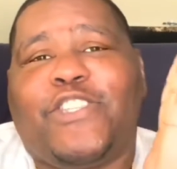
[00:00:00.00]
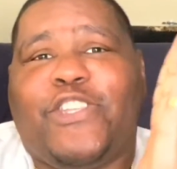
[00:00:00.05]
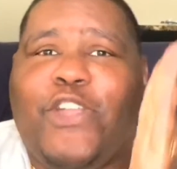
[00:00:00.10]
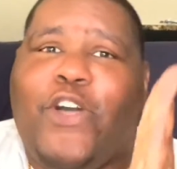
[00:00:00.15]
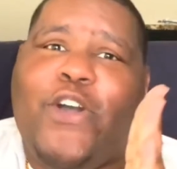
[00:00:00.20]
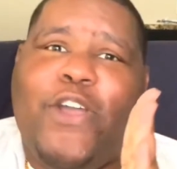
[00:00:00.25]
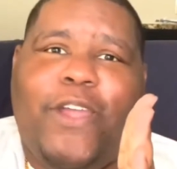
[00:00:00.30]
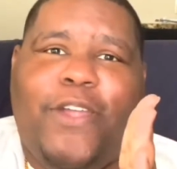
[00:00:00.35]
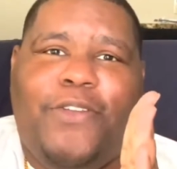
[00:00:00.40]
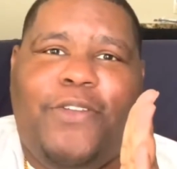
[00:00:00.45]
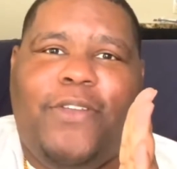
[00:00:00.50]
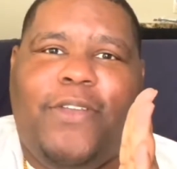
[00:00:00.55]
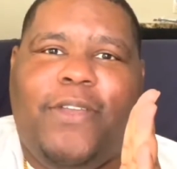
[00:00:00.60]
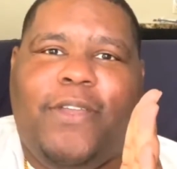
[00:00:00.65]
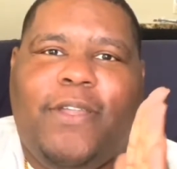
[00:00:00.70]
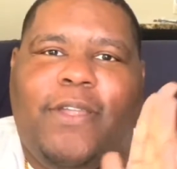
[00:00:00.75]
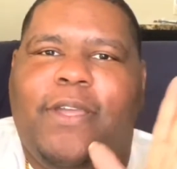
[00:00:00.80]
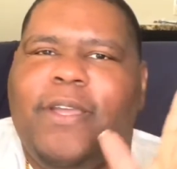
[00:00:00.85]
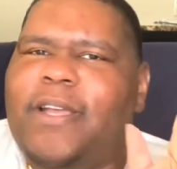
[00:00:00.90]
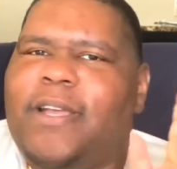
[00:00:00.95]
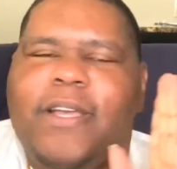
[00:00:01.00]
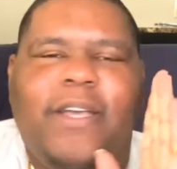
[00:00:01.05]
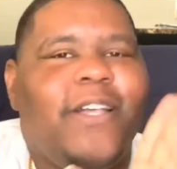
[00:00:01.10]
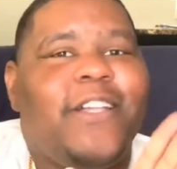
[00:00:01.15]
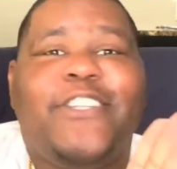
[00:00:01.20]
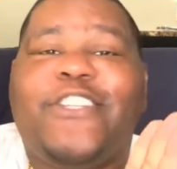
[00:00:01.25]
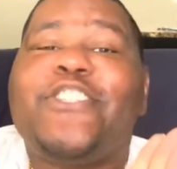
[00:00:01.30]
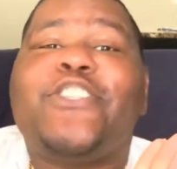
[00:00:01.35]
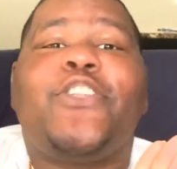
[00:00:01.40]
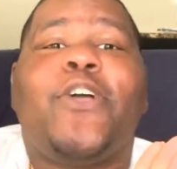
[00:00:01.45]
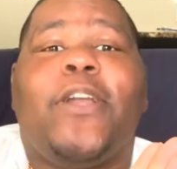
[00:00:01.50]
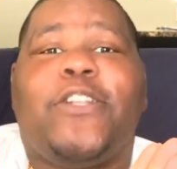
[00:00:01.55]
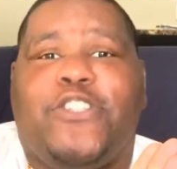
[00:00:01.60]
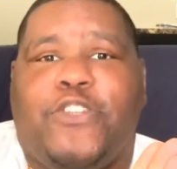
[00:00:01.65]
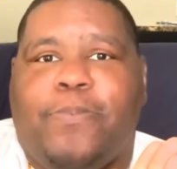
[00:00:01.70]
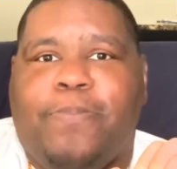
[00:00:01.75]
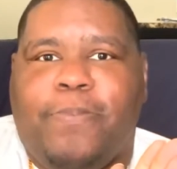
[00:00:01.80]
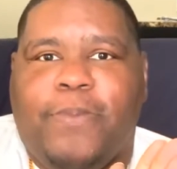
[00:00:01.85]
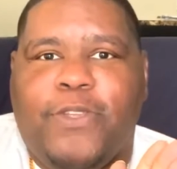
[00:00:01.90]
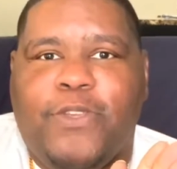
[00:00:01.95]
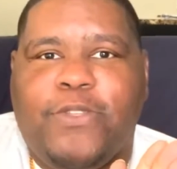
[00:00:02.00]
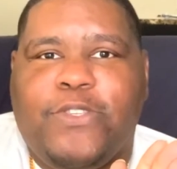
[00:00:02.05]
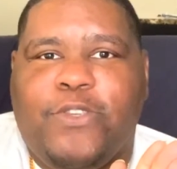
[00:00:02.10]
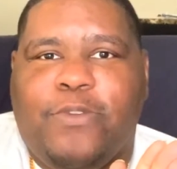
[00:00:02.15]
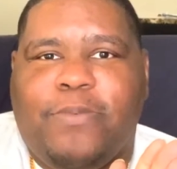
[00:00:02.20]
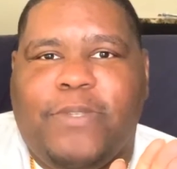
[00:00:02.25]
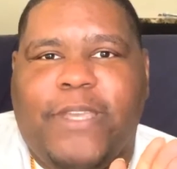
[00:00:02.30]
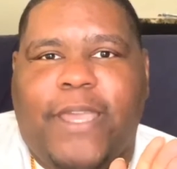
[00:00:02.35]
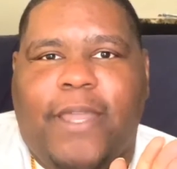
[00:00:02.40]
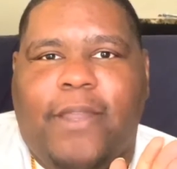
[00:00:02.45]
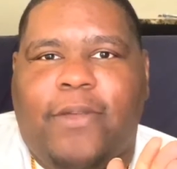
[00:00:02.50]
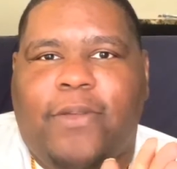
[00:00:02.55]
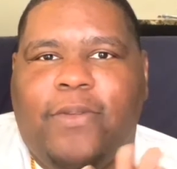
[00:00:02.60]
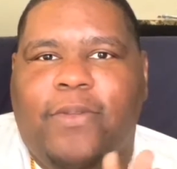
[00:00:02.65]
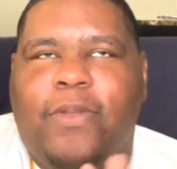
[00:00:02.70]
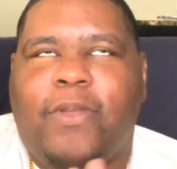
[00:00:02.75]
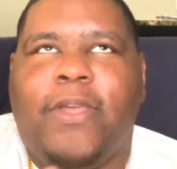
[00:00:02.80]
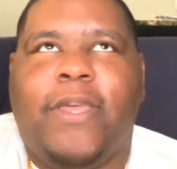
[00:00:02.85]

start your YouTube channel.